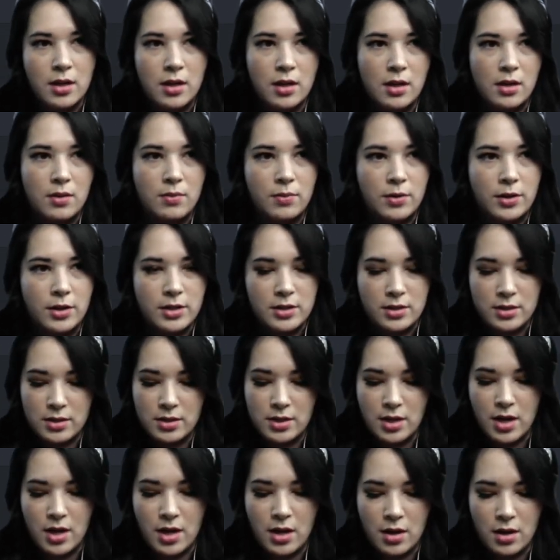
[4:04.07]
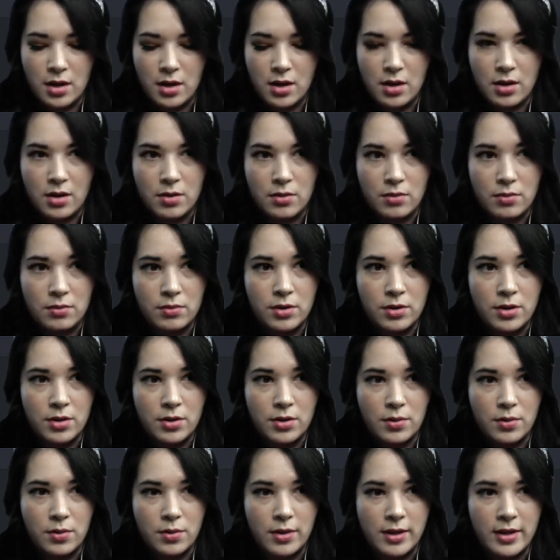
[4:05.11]
and we're going to say, oh
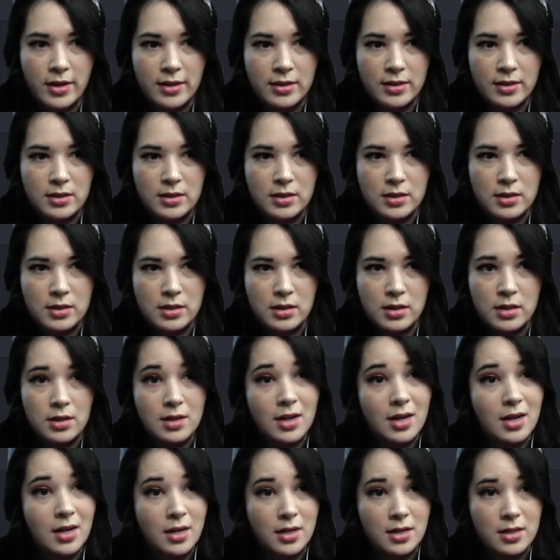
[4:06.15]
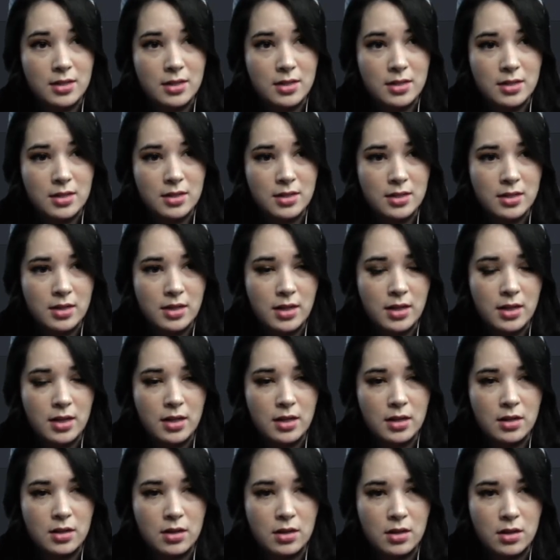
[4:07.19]
no, that's not
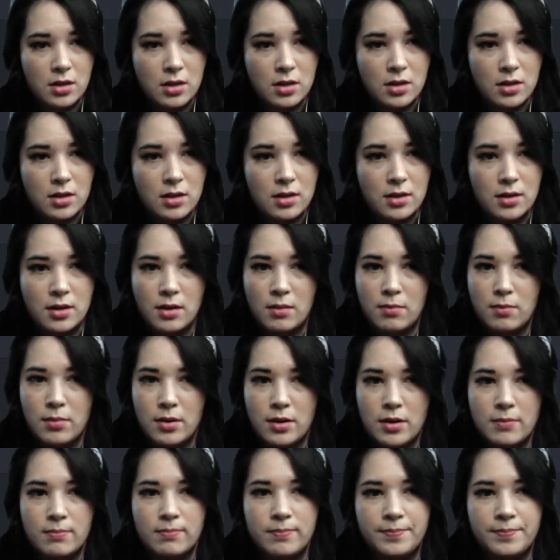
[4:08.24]
a good number.